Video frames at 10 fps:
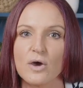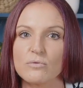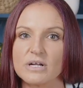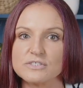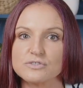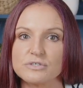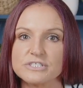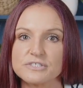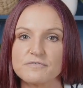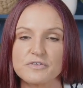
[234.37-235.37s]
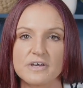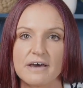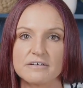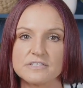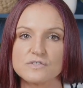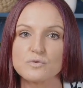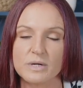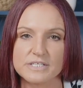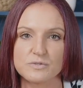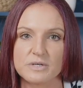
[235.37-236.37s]
Registration for the county's
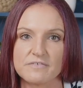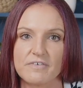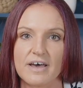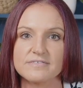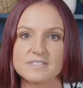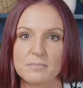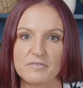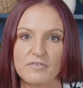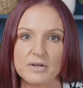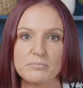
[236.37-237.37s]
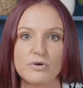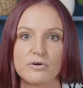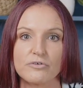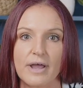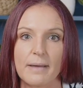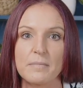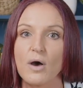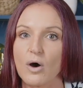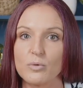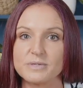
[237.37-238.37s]
2025 Summer Fun program
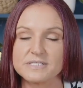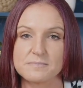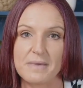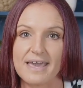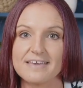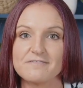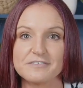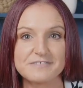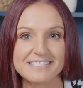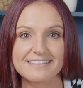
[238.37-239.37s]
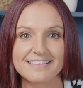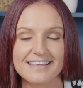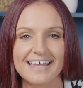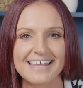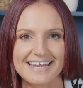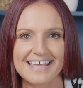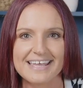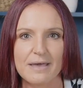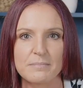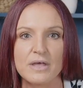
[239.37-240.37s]
opens May 15th at 8
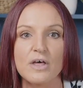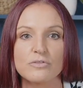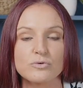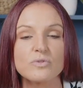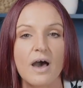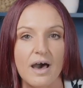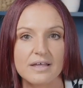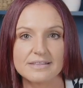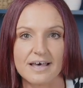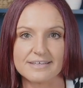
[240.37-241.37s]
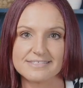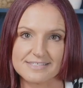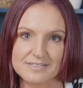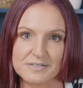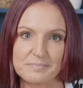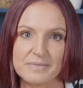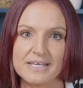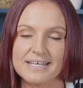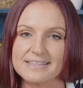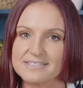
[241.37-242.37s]
a.m. through the online system.
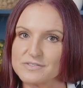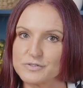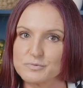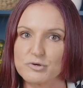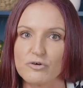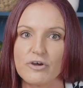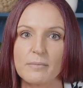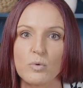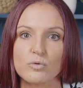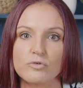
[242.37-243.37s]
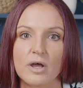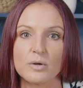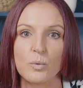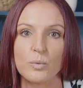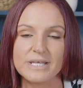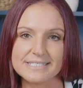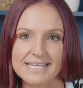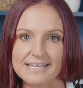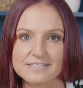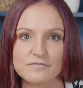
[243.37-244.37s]
This year's program will run
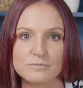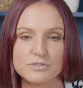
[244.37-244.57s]
weekdays from